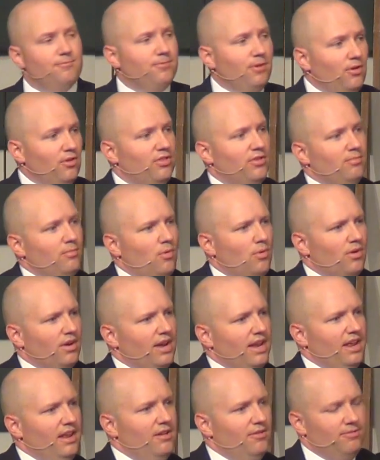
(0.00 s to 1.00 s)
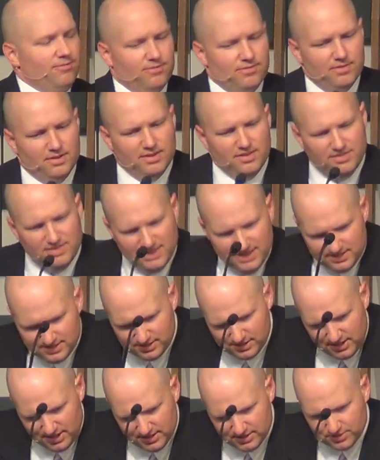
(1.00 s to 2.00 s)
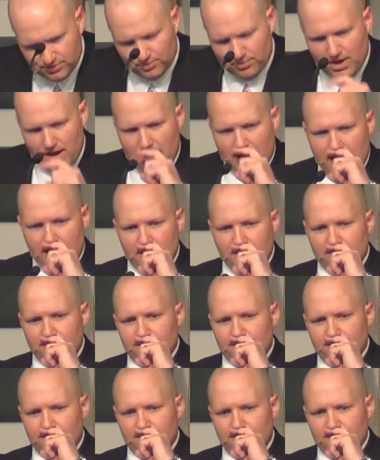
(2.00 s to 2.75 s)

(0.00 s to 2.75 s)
Furthermore, if this is right,